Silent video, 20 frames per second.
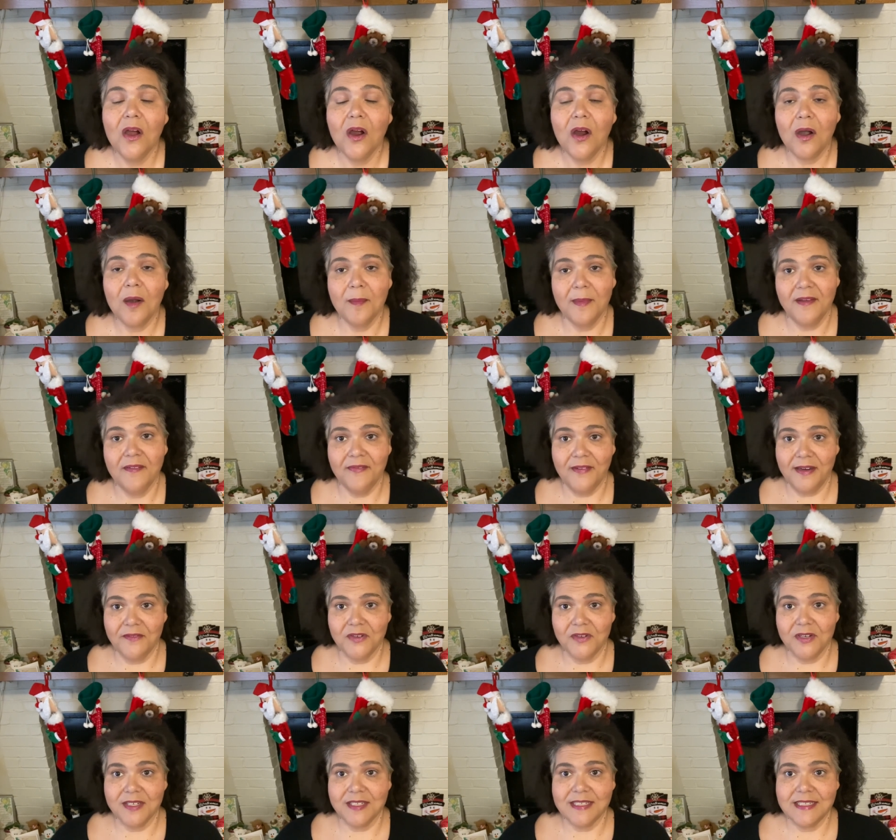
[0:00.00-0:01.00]
are my
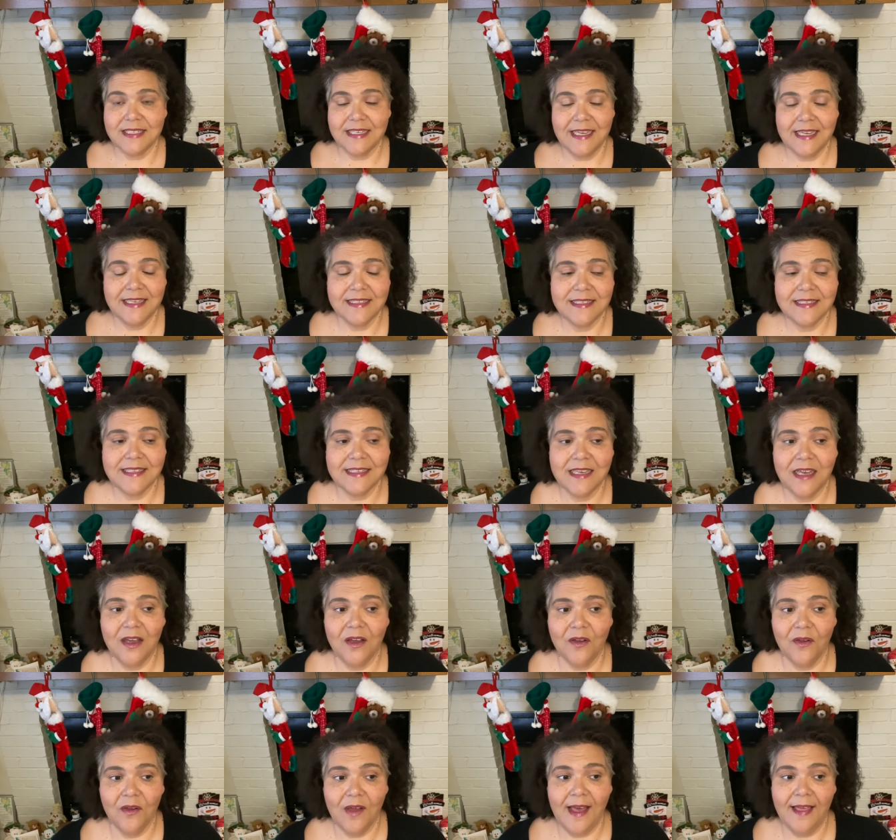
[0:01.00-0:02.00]
favorites. And
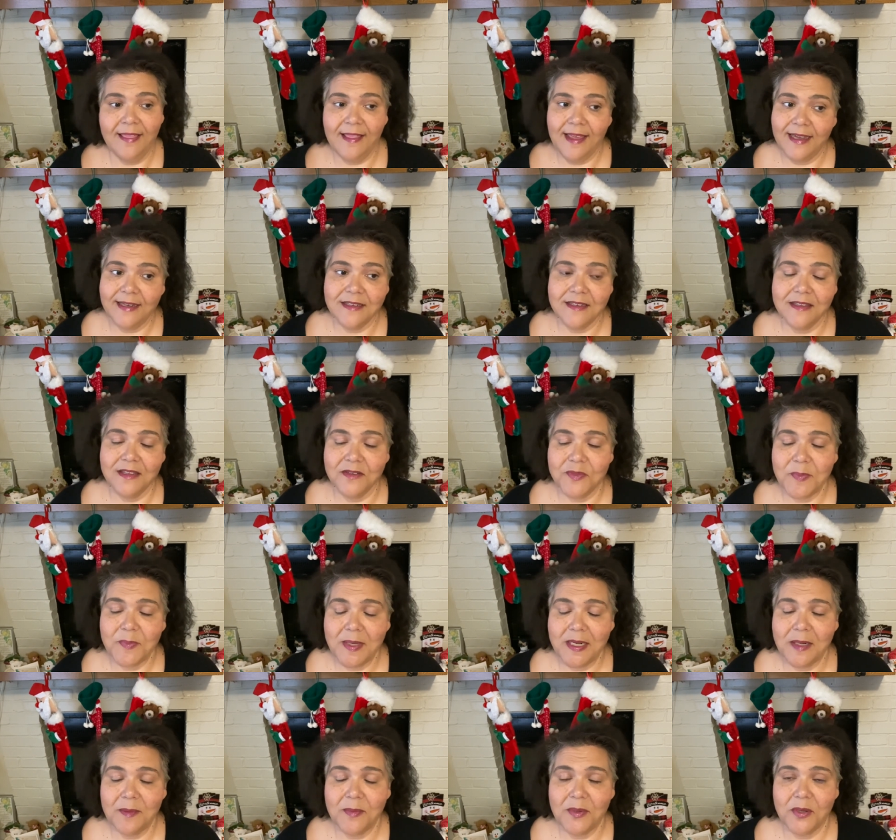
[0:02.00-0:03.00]
so I liked those
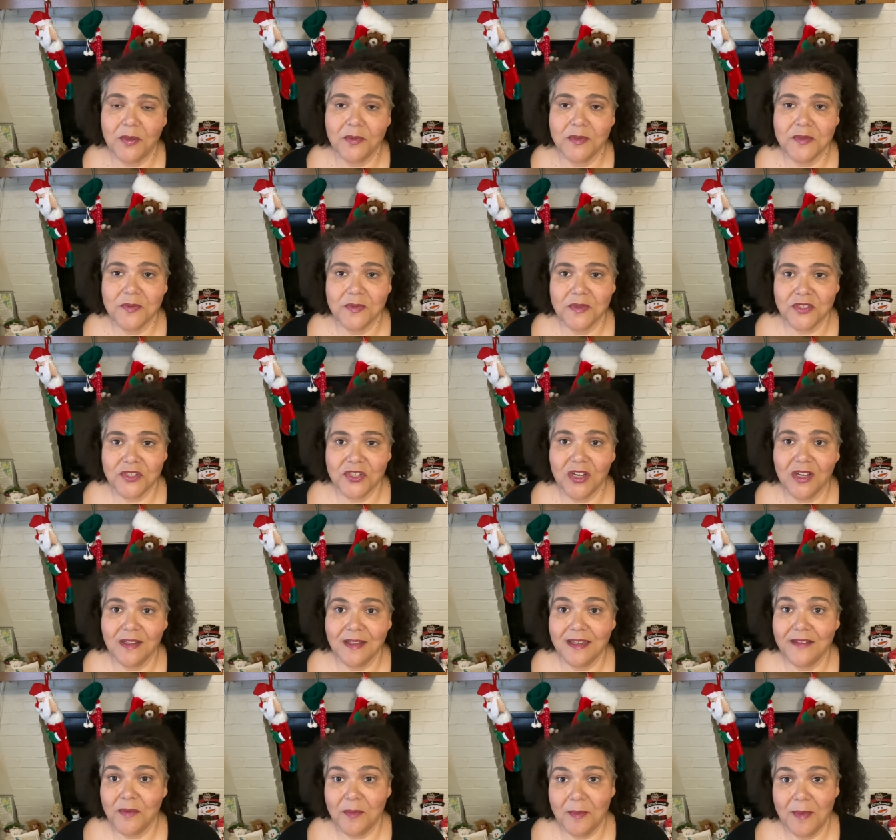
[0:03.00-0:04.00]
peanut butter ones with the
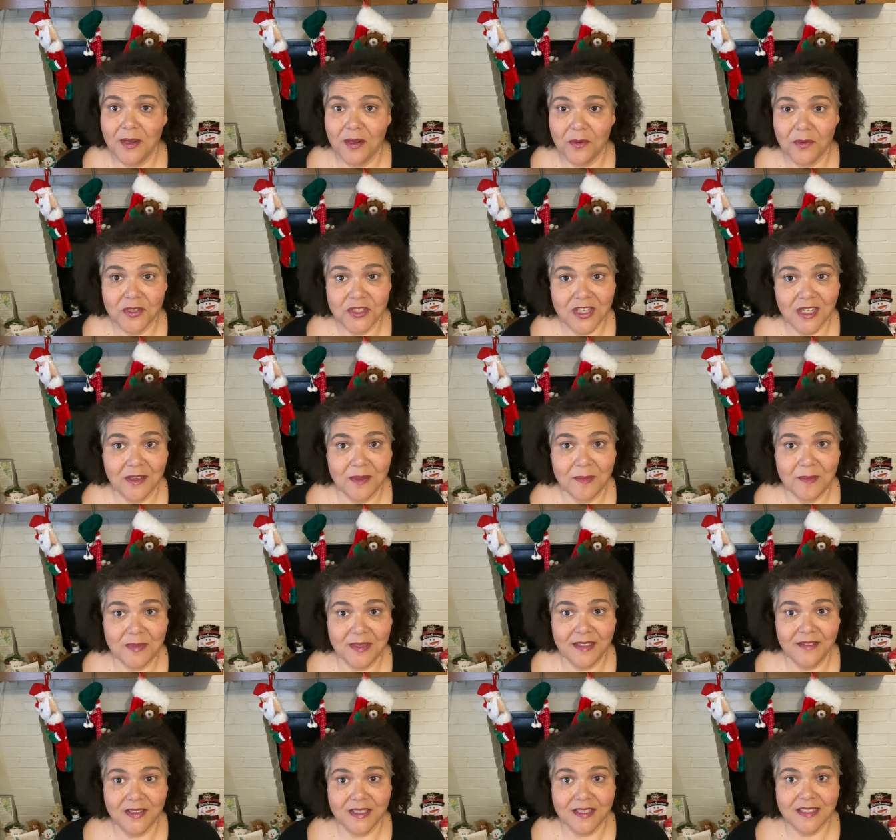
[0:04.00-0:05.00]
chocolate even better, which I couldn't
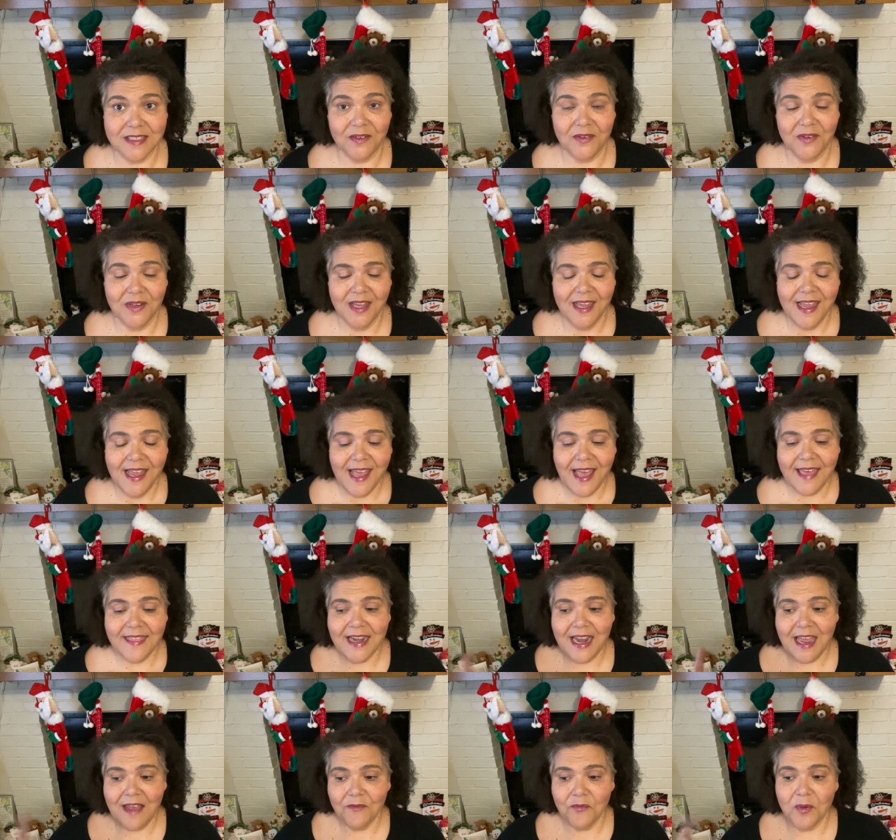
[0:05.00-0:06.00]
believe it. So, and
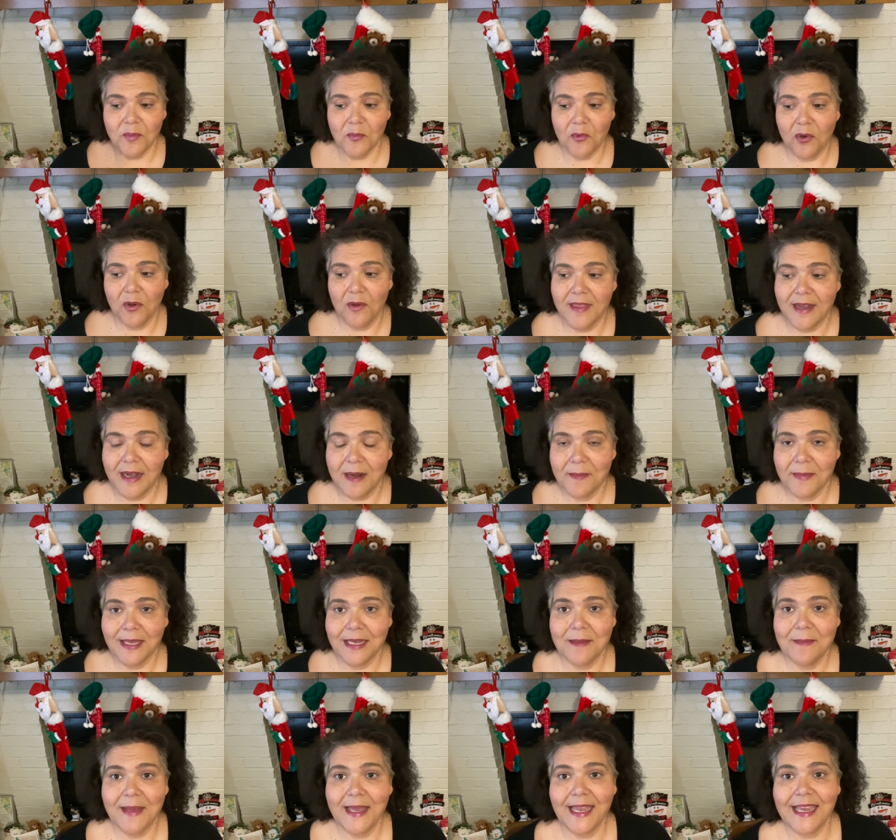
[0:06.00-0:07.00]
then I have one more that I'm going
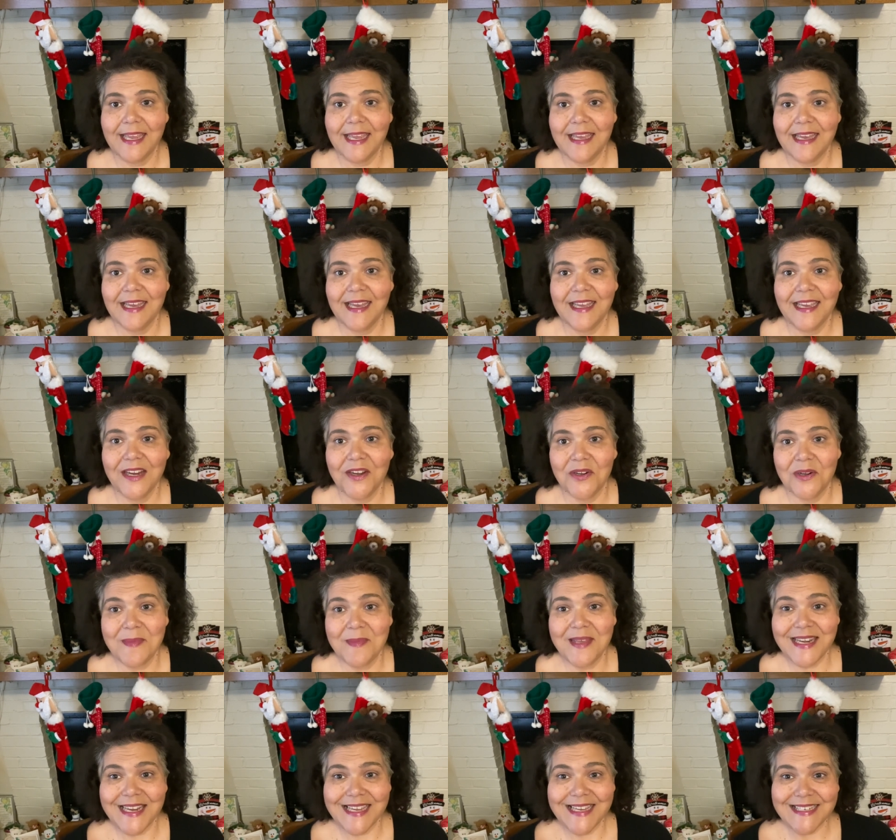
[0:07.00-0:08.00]
to make here in a
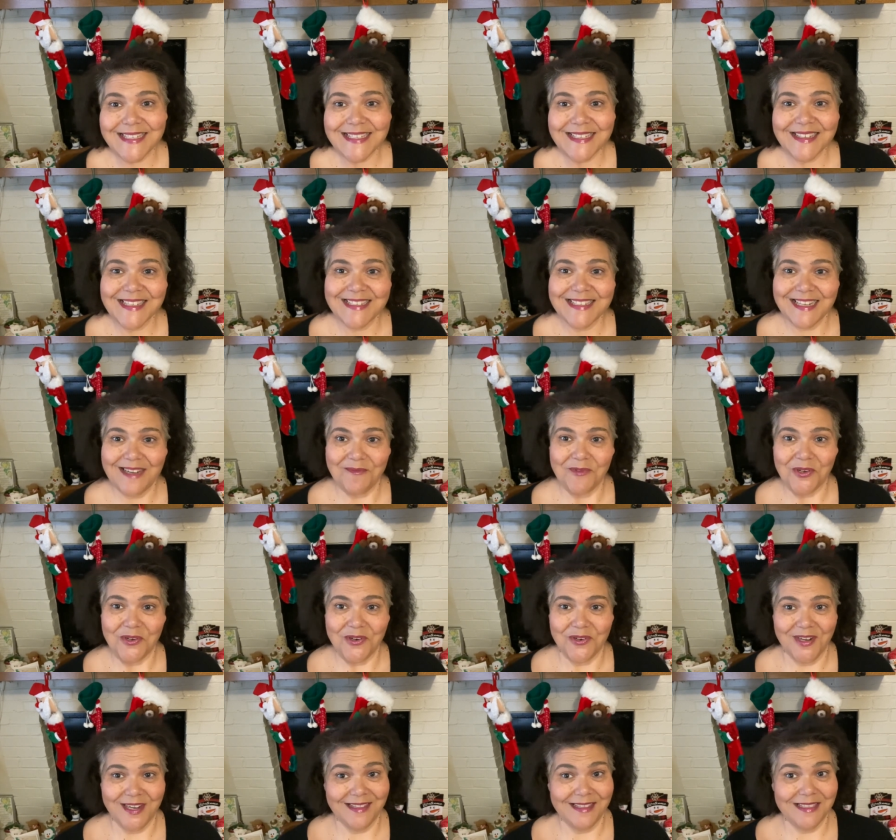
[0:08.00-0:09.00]
minute because I'm
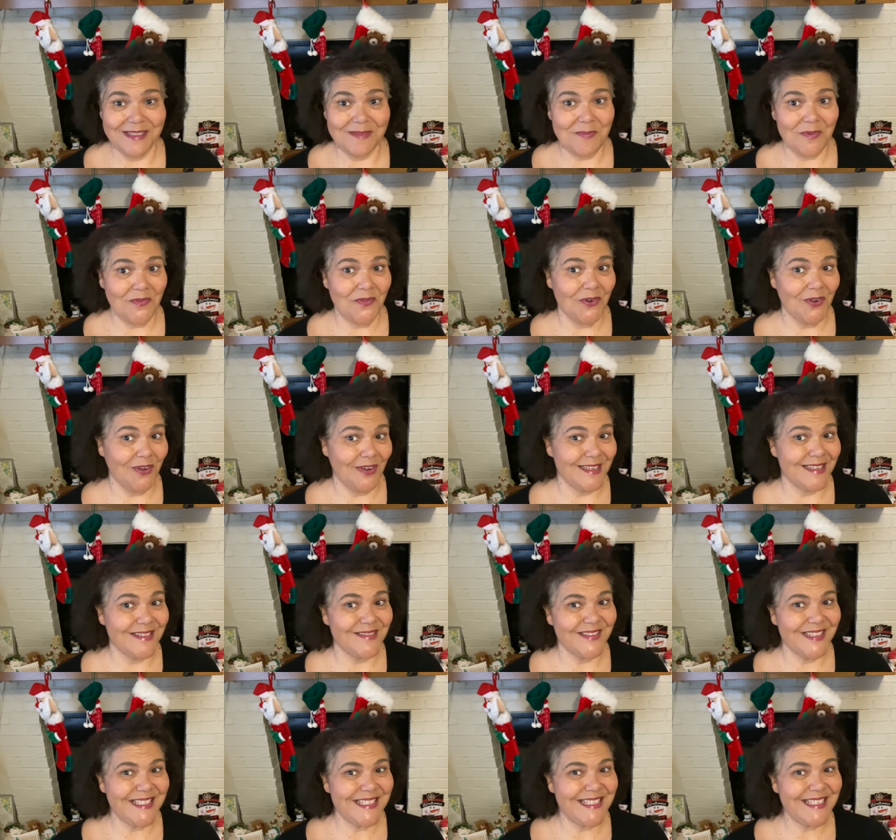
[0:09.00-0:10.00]
recording this before
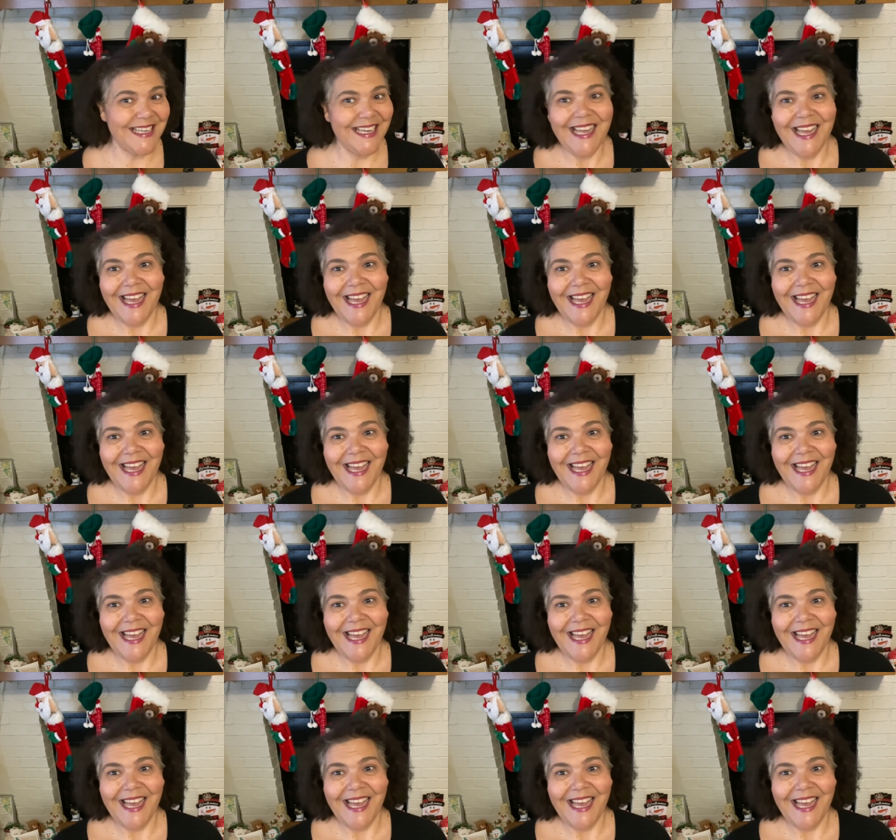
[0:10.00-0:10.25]
Christmas.